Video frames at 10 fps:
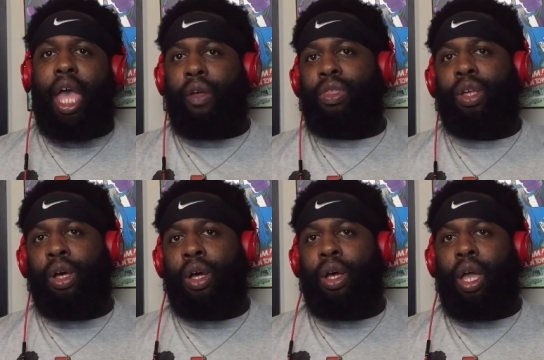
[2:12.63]
if
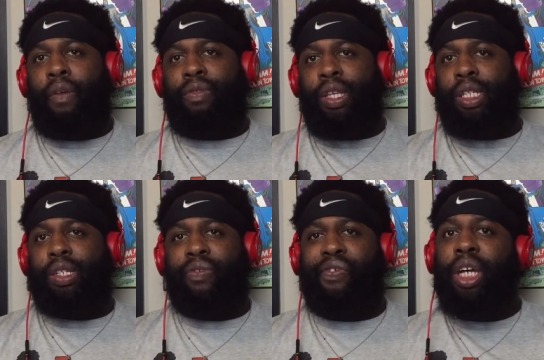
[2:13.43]

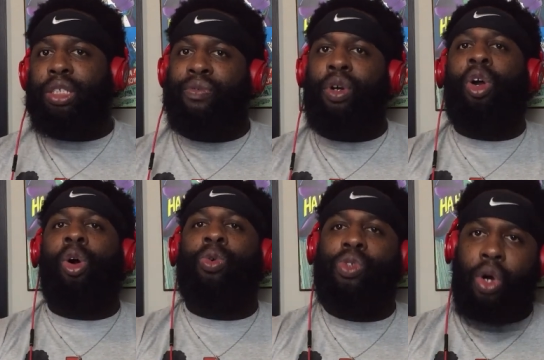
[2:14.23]
this festival
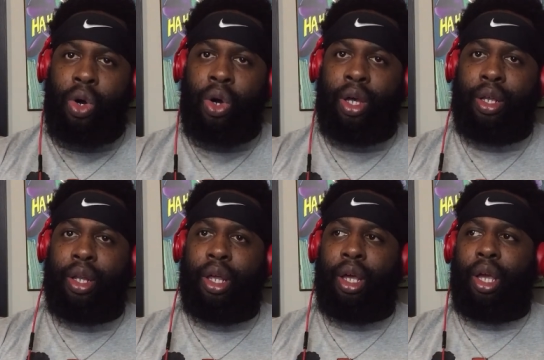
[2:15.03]
goes on,
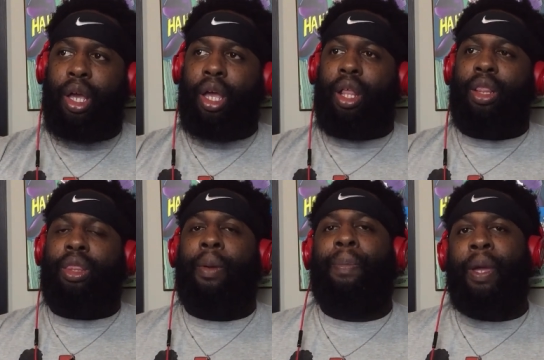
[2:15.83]

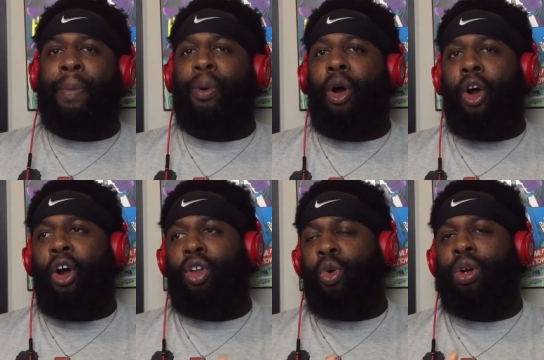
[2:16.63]
the people
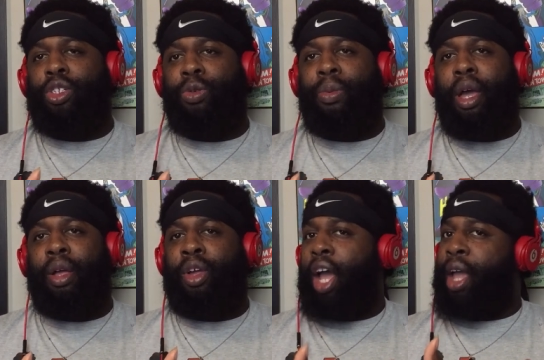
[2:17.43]
ain't
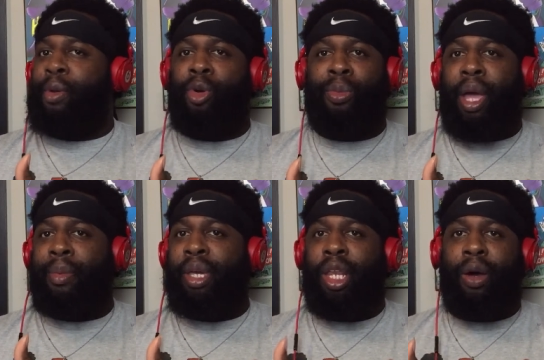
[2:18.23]
gonna be
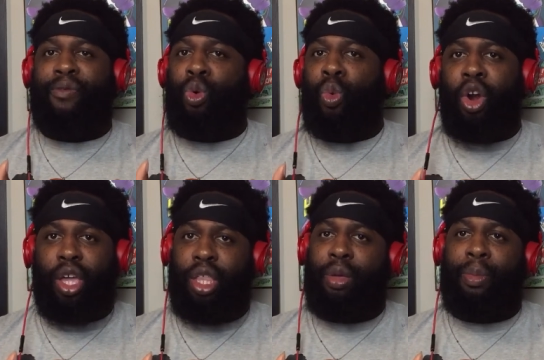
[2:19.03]
able to get up for
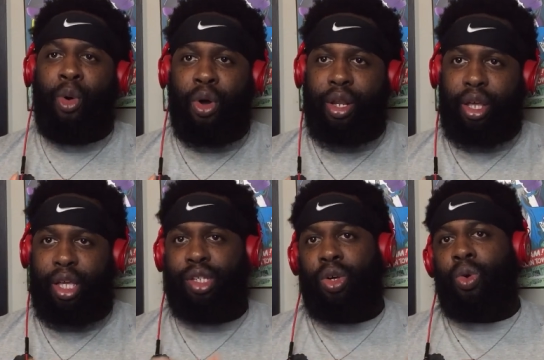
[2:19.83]
work in the morning,
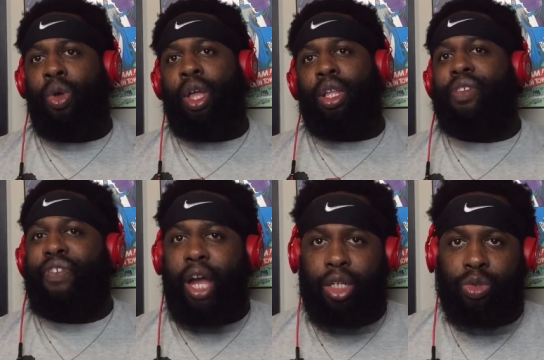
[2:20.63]
and so his
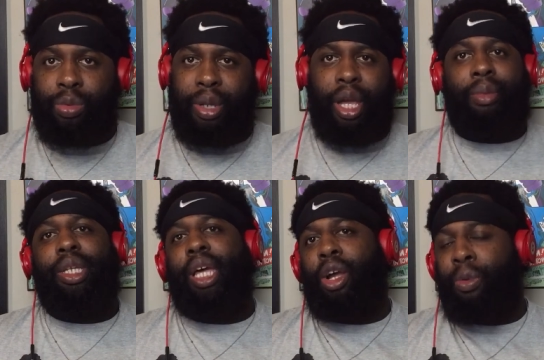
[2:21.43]
factory would be
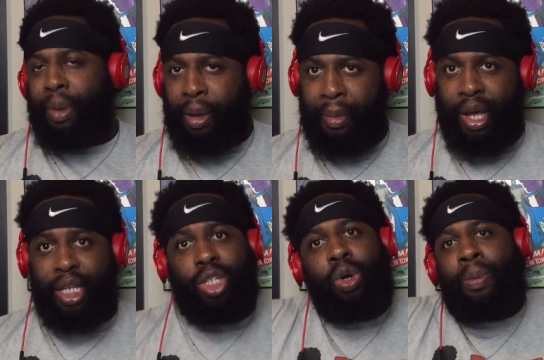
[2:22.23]
empty. He ain't gonna make
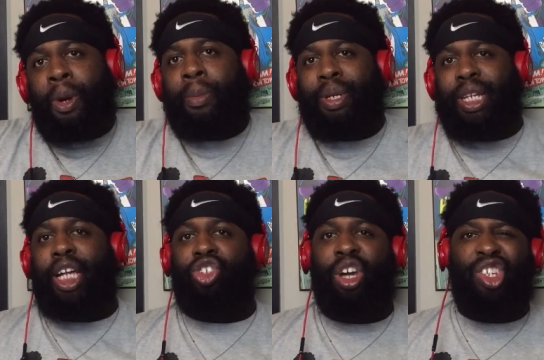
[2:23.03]
money, so he pretty much
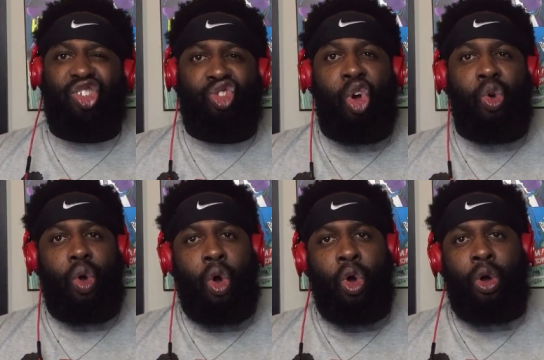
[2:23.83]
like trying to strong
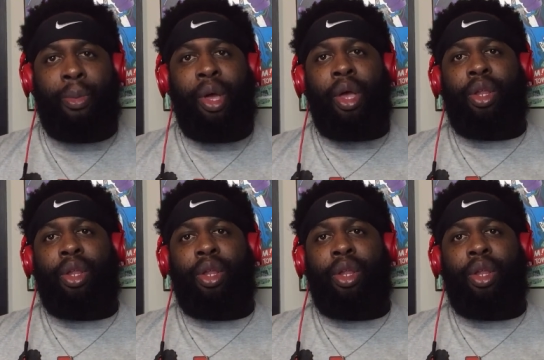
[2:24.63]
arm